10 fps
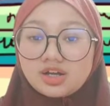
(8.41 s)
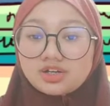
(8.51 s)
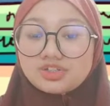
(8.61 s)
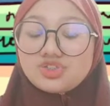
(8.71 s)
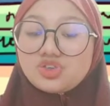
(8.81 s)

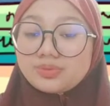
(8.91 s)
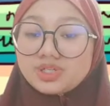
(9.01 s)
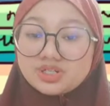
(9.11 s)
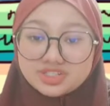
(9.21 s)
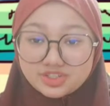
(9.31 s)
renewable
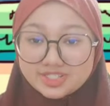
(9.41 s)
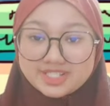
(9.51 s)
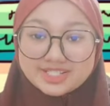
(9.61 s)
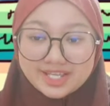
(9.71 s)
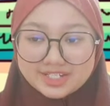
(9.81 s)

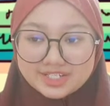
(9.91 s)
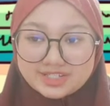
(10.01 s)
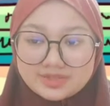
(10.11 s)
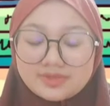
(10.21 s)
resources energy.